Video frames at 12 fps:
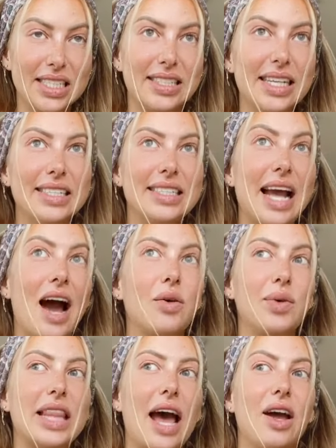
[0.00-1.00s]
Sit
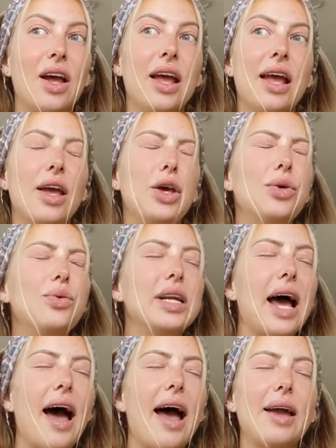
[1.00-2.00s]
down with that. Who
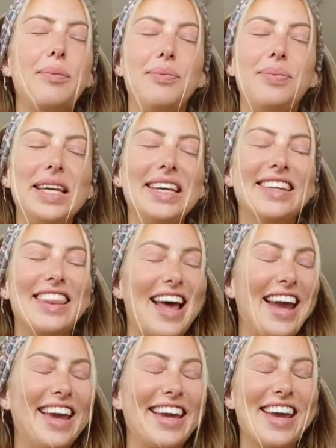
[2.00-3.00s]
would I be
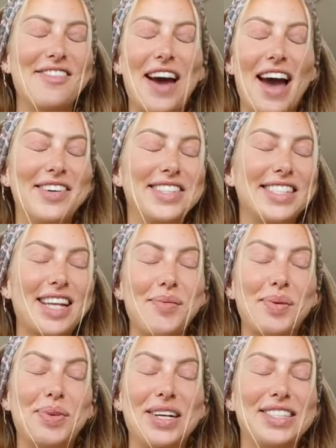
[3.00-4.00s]
like if I was the
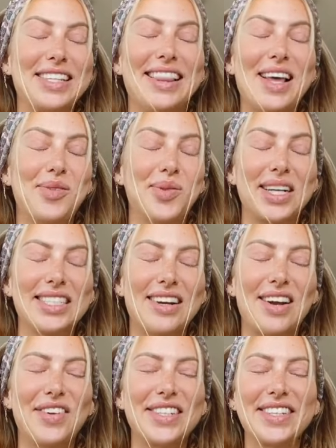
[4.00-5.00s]
type of person that worked
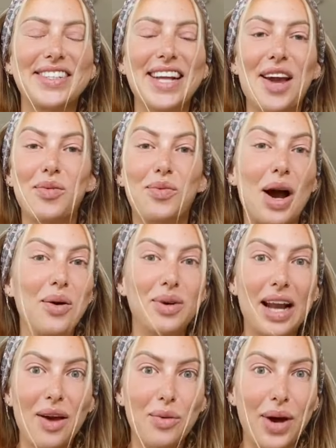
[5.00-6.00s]
out every single day?
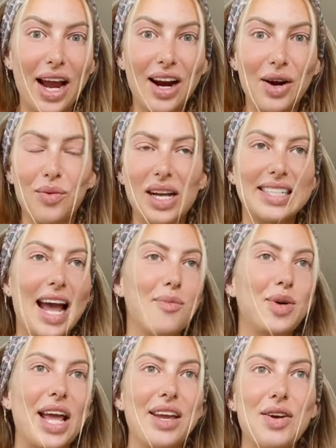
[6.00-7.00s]
What would I wear? What
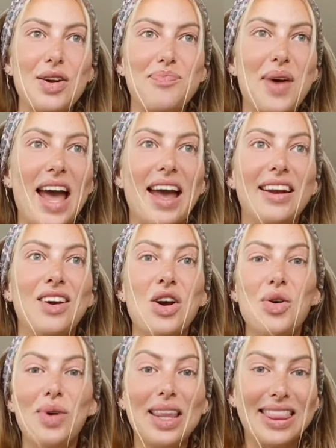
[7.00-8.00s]
time would I go to bed?
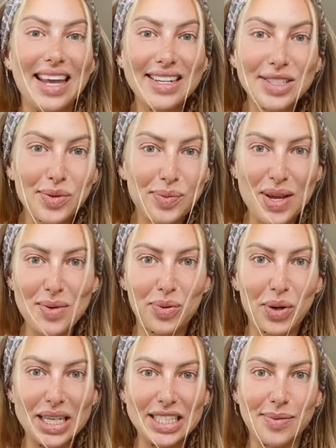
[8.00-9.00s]
What things would be
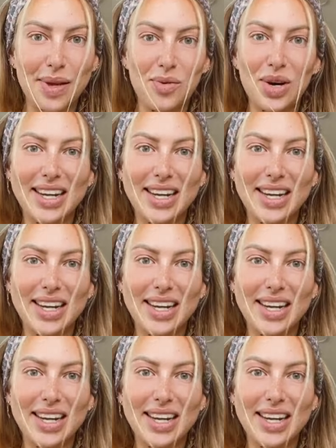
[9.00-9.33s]
important to me?